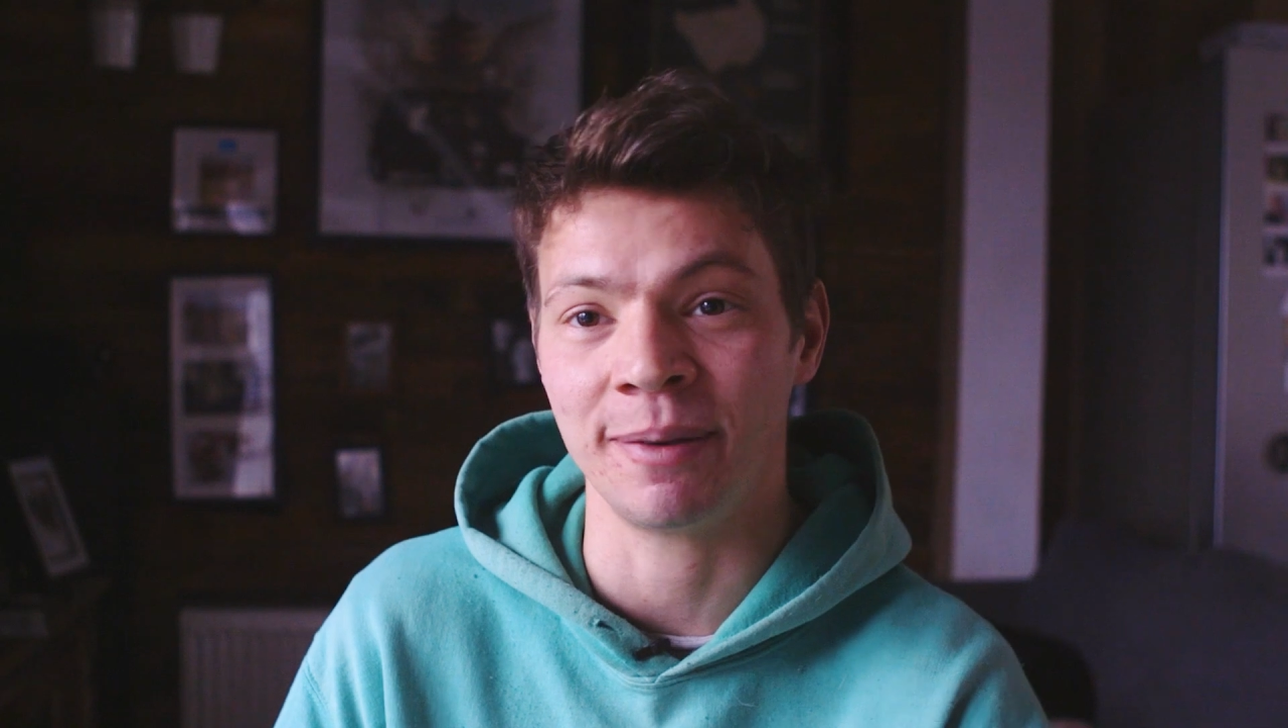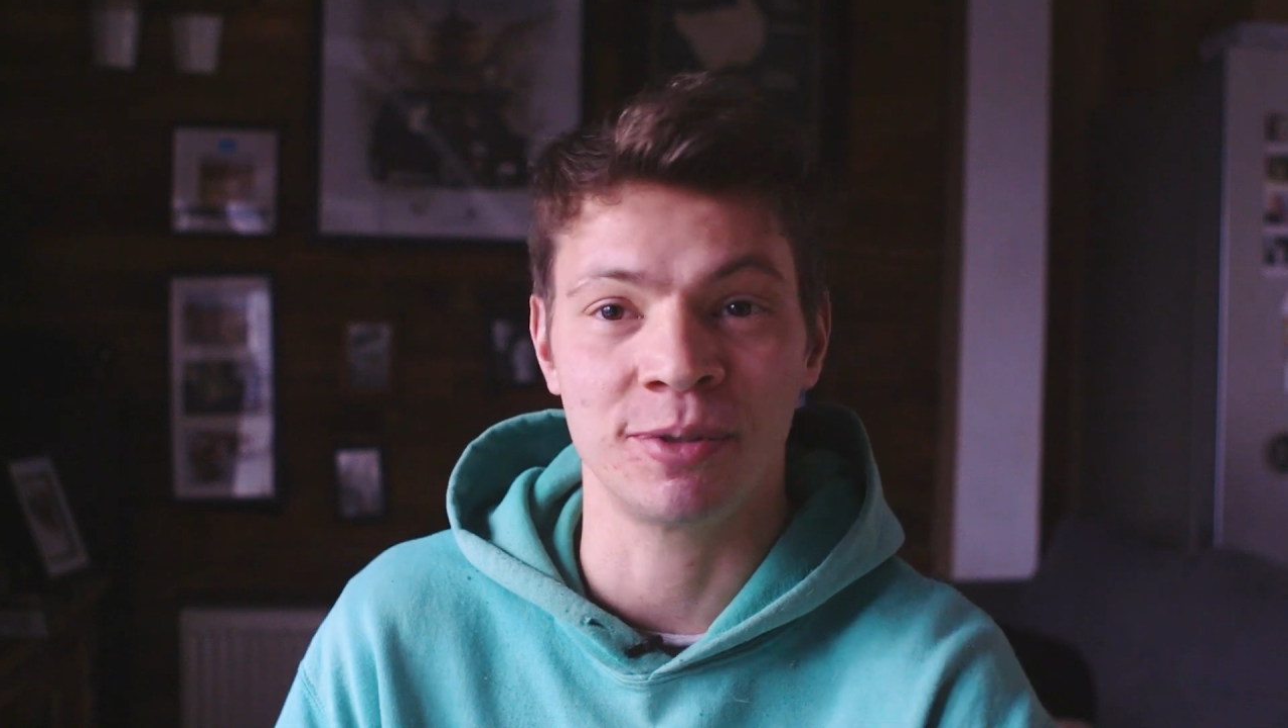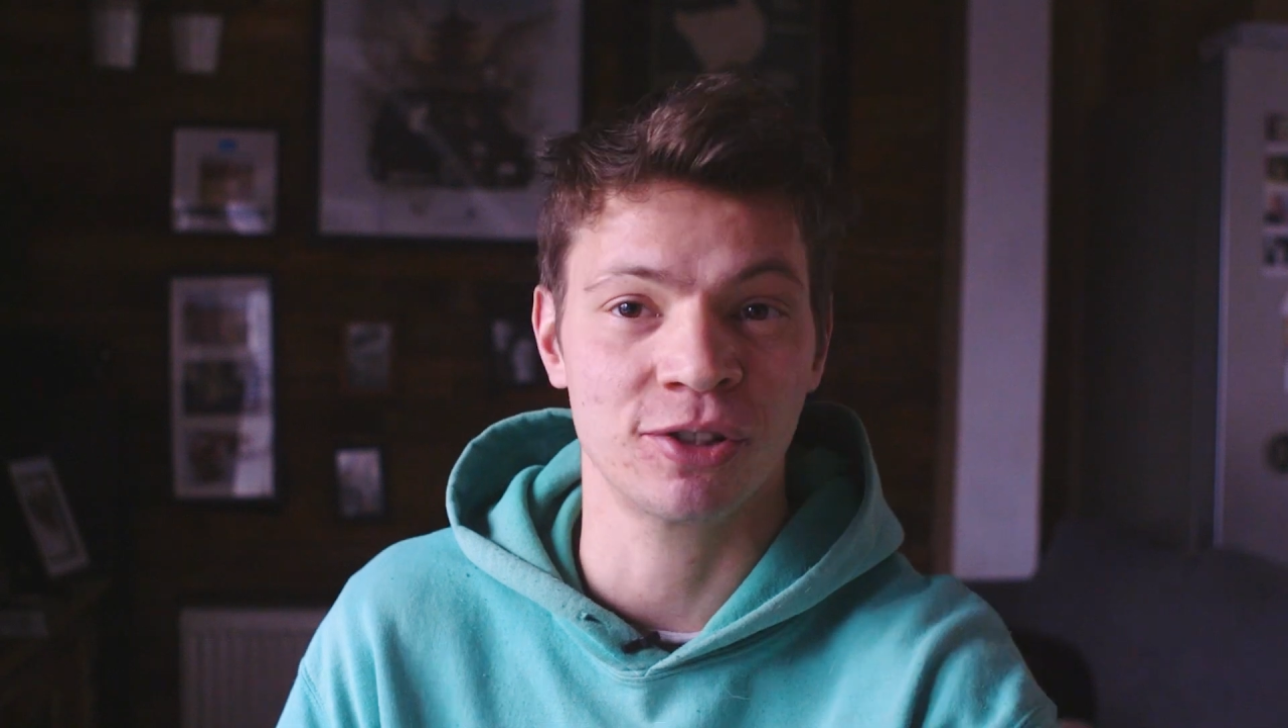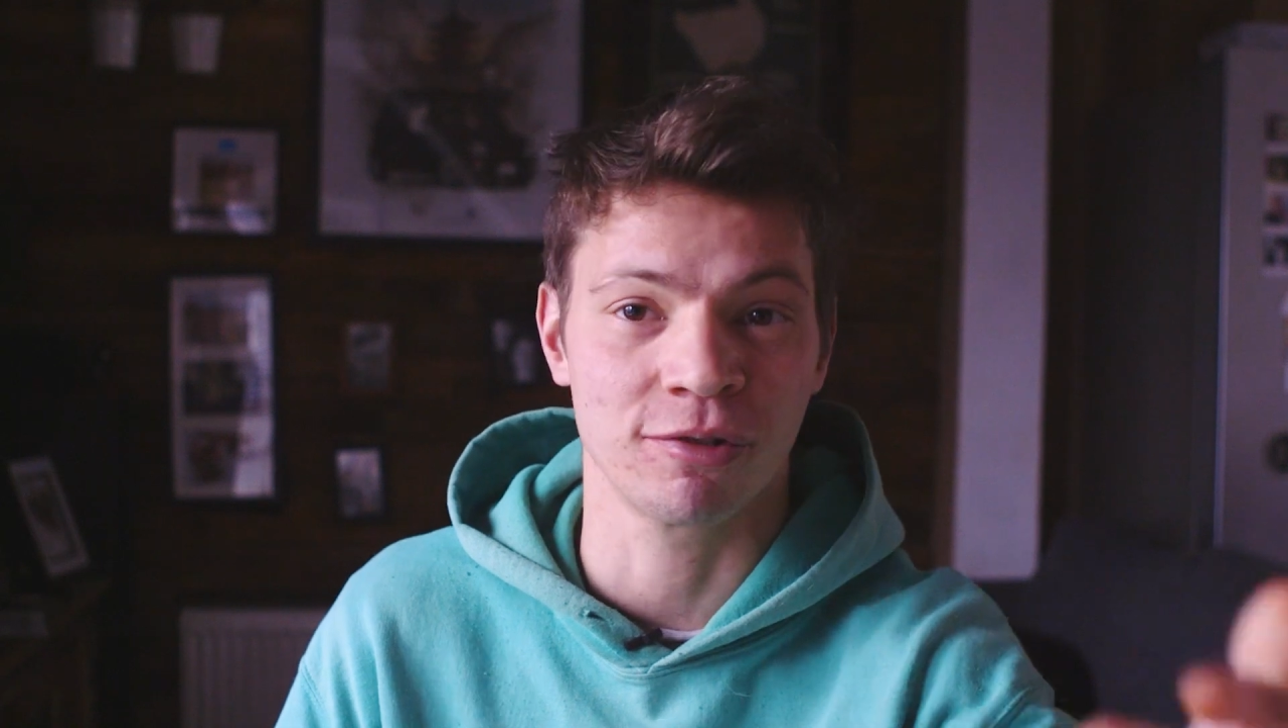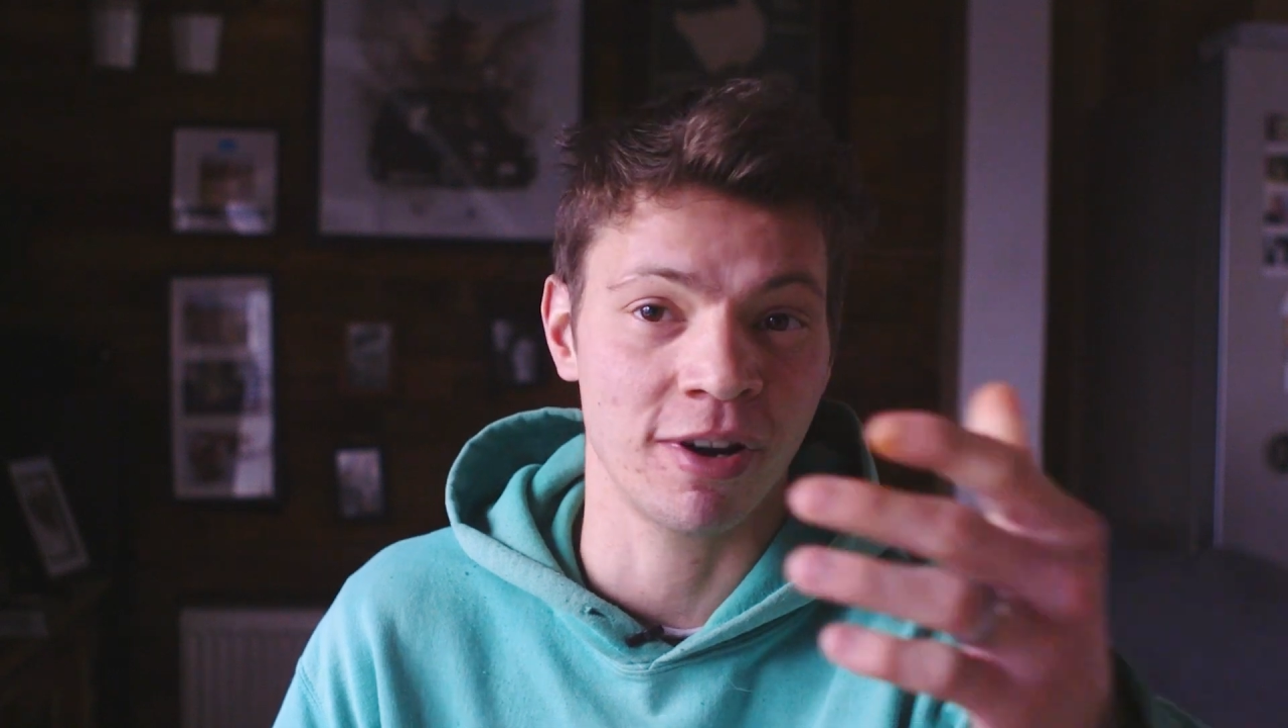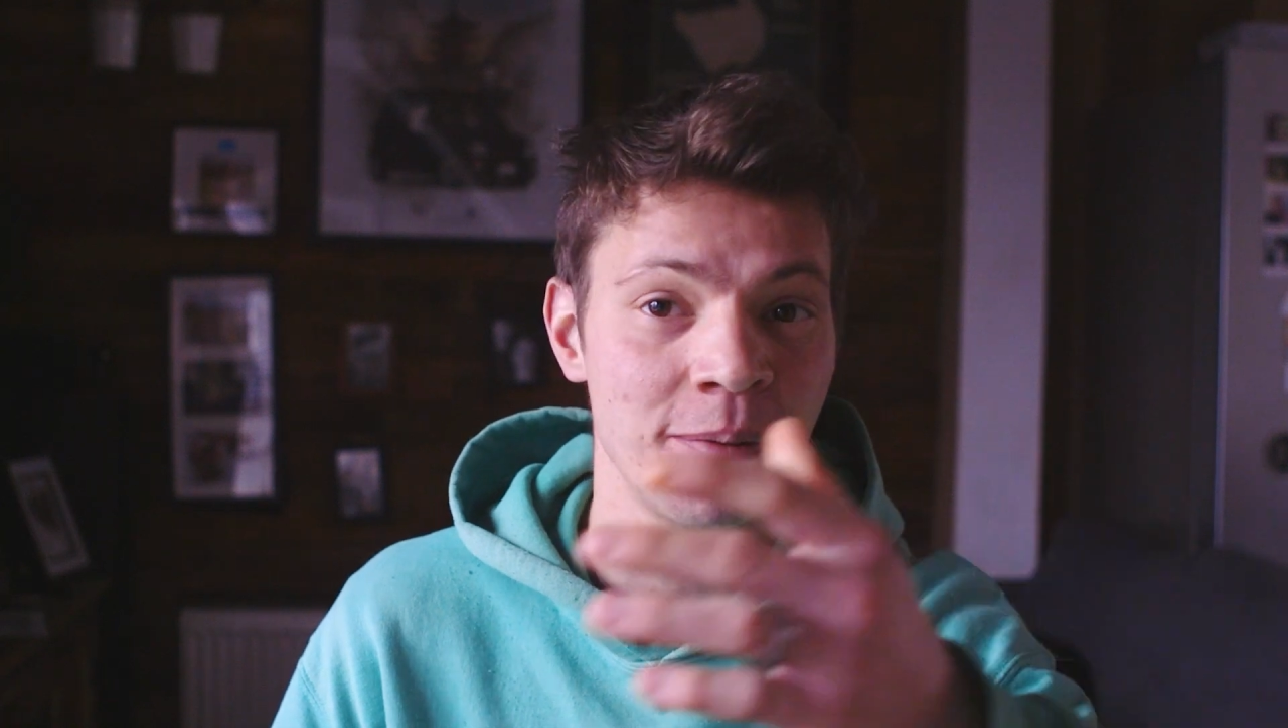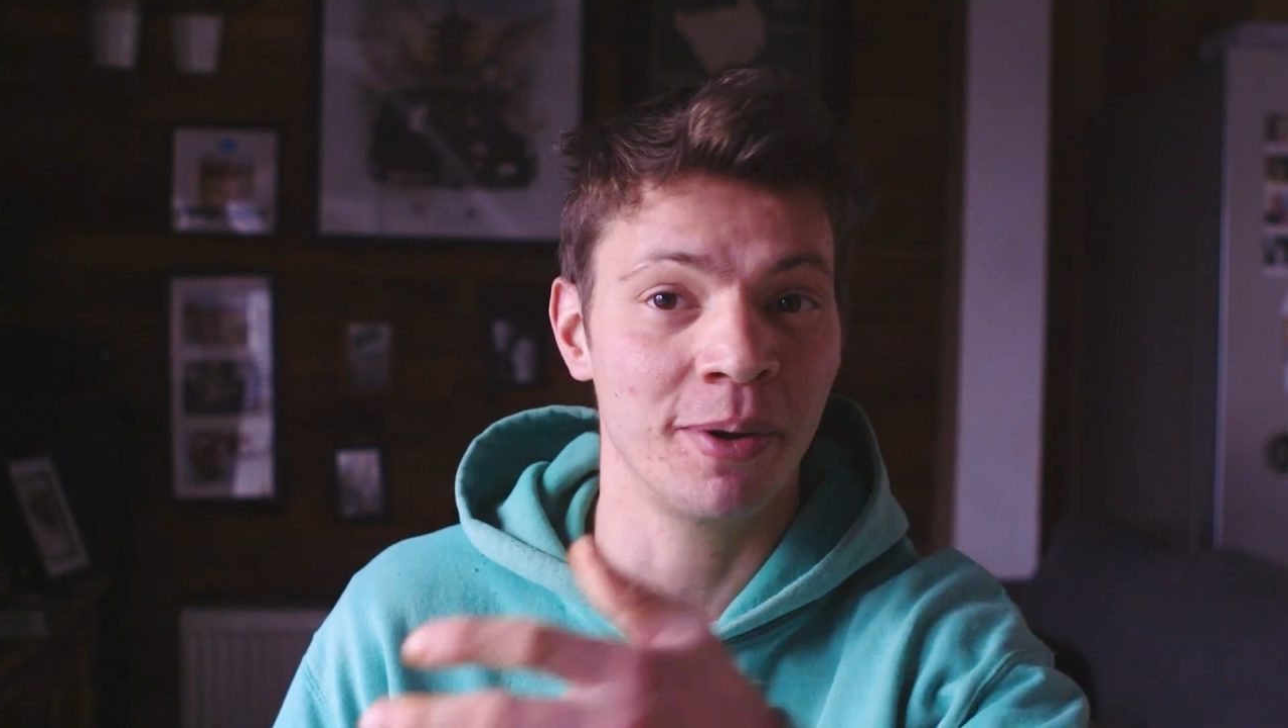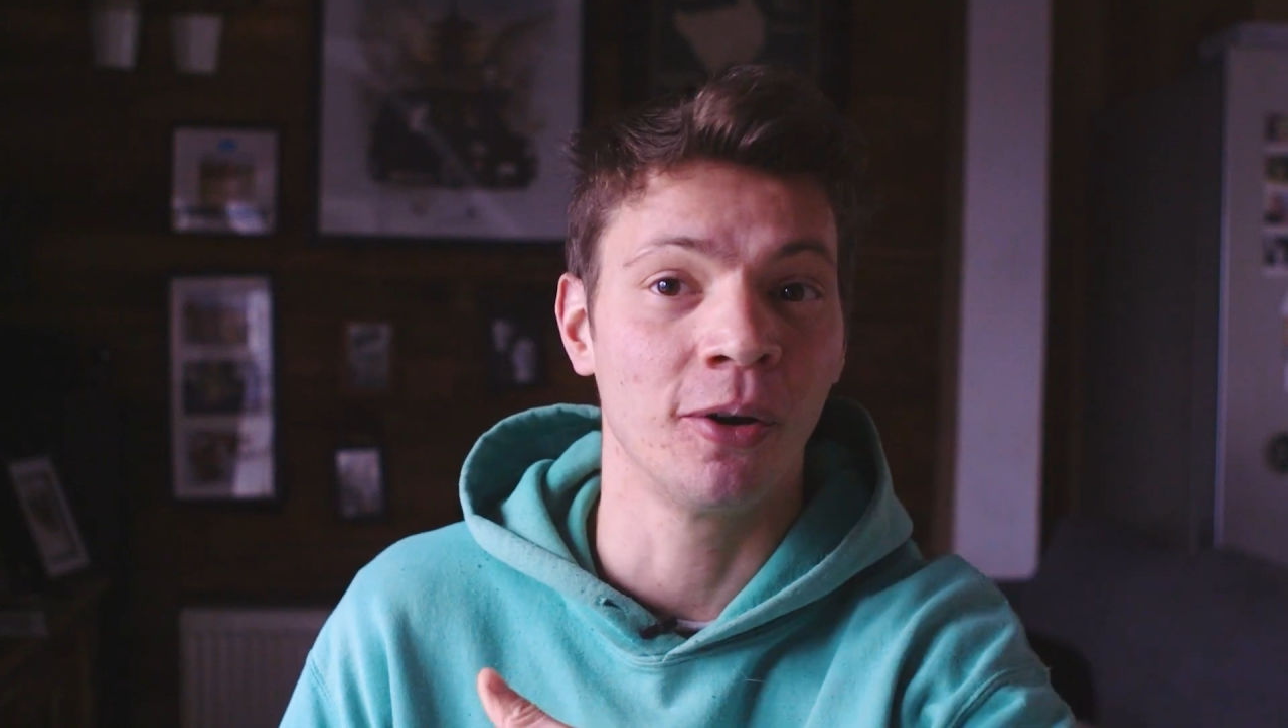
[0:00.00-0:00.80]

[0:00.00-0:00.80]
keep scraping